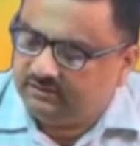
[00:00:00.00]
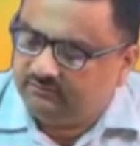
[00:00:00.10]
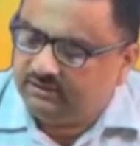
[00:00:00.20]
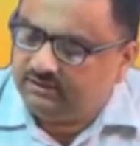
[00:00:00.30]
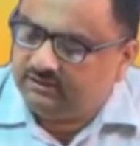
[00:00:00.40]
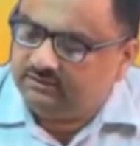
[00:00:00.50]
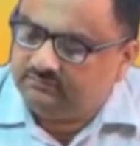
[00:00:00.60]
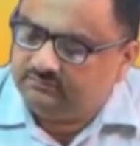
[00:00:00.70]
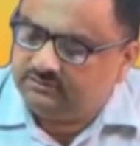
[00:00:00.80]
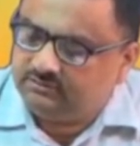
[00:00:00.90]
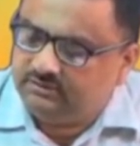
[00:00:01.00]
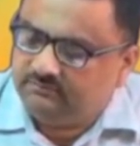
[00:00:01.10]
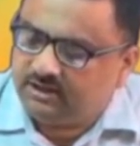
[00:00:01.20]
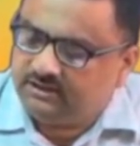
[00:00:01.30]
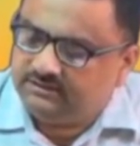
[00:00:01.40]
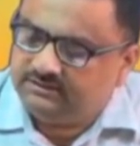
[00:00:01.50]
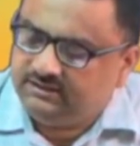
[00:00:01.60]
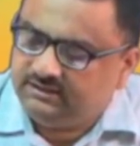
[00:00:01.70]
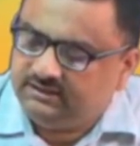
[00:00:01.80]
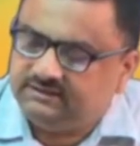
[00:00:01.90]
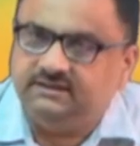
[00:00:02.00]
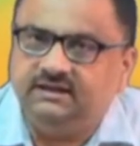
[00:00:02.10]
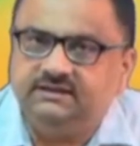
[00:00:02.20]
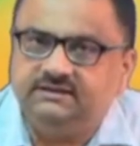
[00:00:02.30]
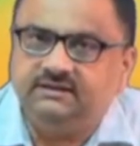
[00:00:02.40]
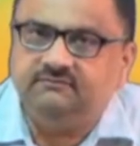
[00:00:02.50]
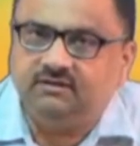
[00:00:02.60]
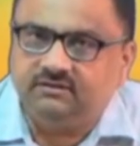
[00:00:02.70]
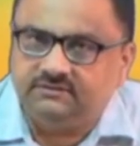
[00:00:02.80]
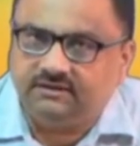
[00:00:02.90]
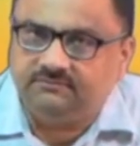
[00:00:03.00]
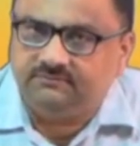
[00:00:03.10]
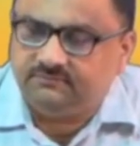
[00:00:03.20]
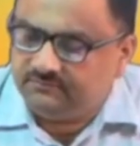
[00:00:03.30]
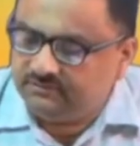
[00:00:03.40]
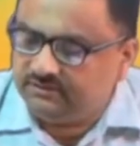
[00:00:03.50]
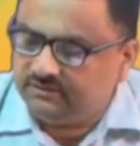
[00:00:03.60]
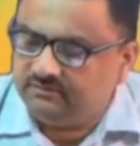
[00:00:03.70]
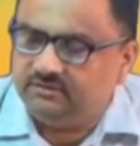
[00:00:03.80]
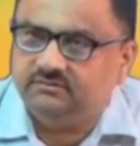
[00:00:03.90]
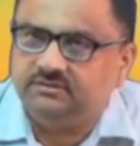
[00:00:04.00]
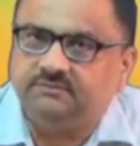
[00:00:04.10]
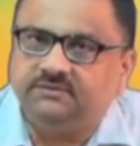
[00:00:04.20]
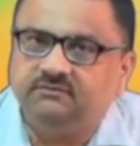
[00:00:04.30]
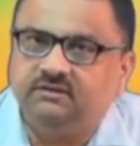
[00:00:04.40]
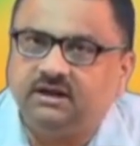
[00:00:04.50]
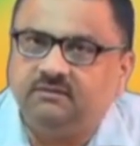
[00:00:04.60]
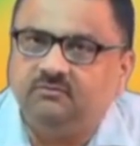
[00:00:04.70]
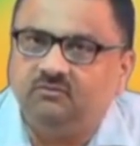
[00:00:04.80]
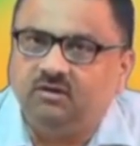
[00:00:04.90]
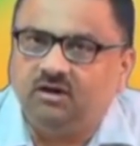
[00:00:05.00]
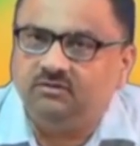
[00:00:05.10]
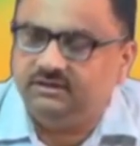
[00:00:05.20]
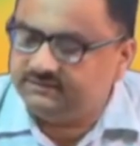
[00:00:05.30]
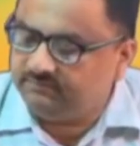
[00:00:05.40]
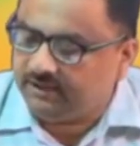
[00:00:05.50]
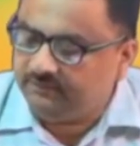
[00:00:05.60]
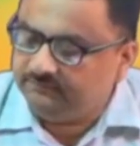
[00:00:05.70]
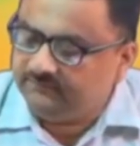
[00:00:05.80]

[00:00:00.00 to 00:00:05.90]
Okay. So, the minus d del c del z one, something will go out this way,